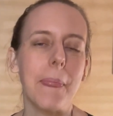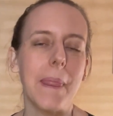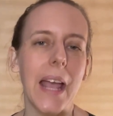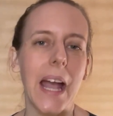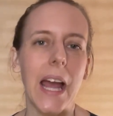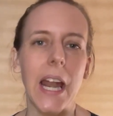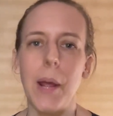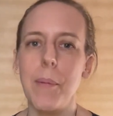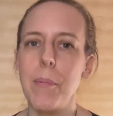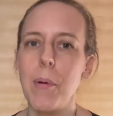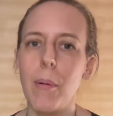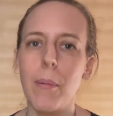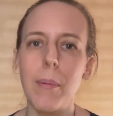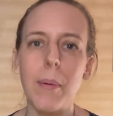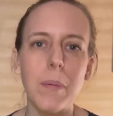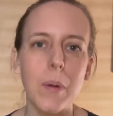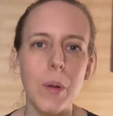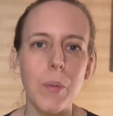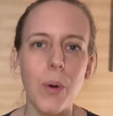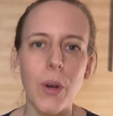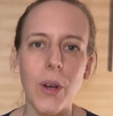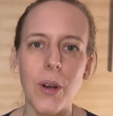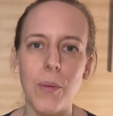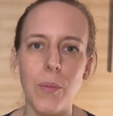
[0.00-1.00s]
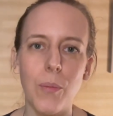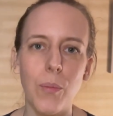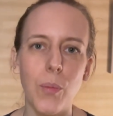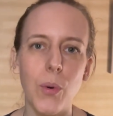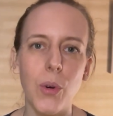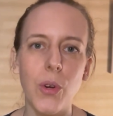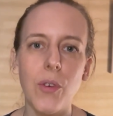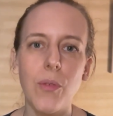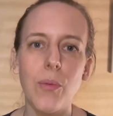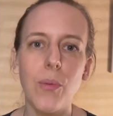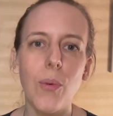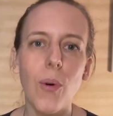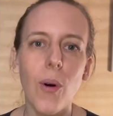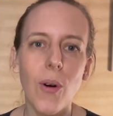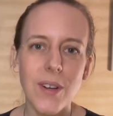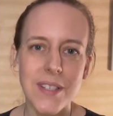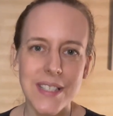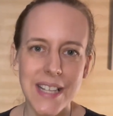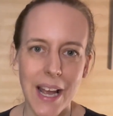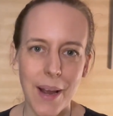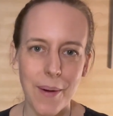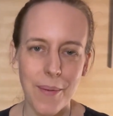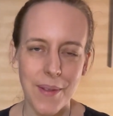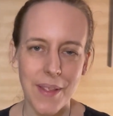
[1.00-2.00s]
And I probably would have
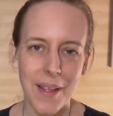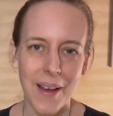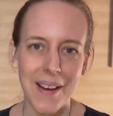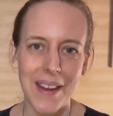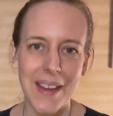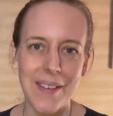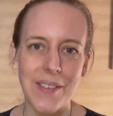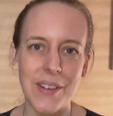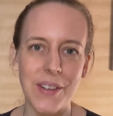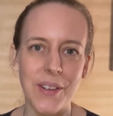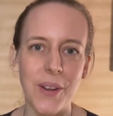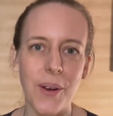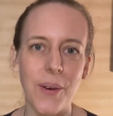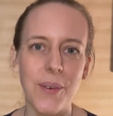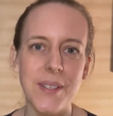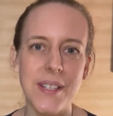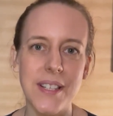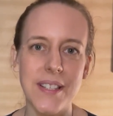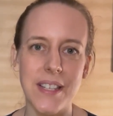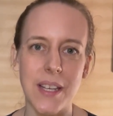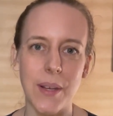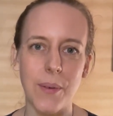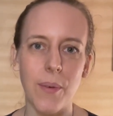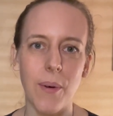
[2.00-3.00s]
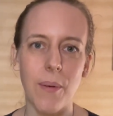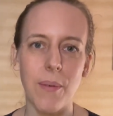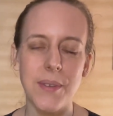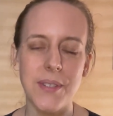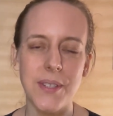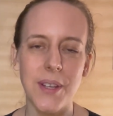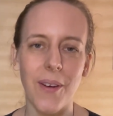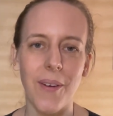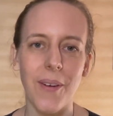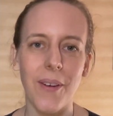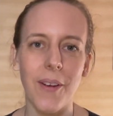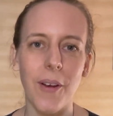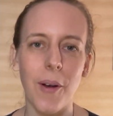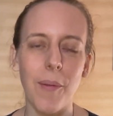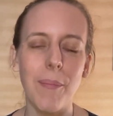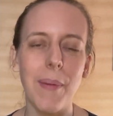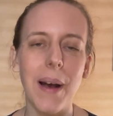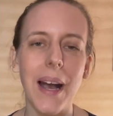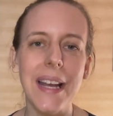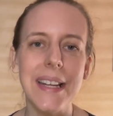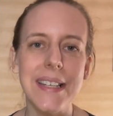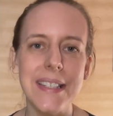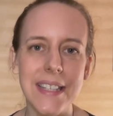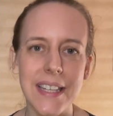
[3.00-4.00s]
walked out without even noticing what was going on,
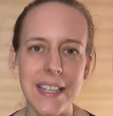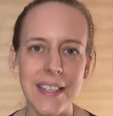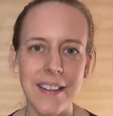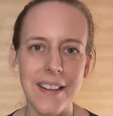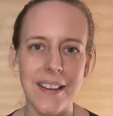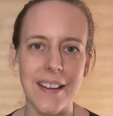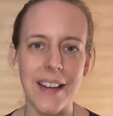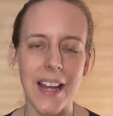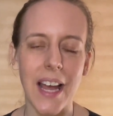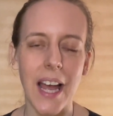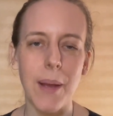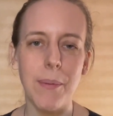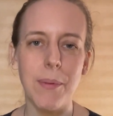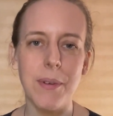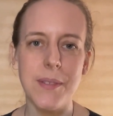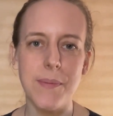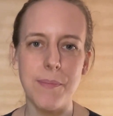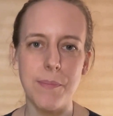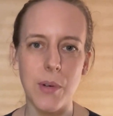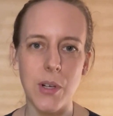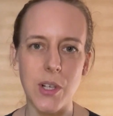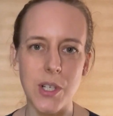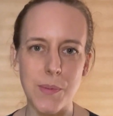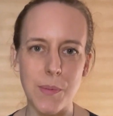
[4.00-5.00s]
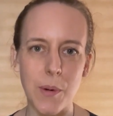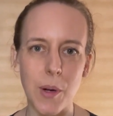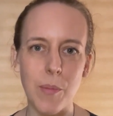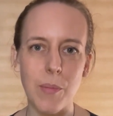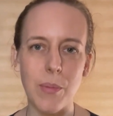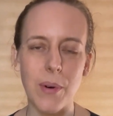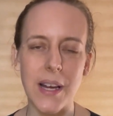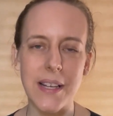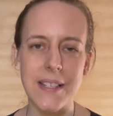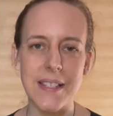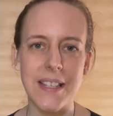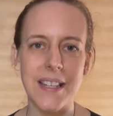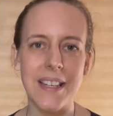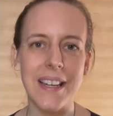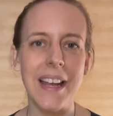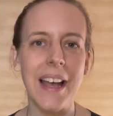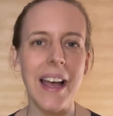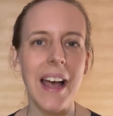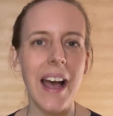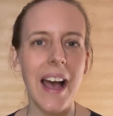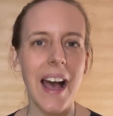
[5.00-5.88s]
but I didn't. I was much more present.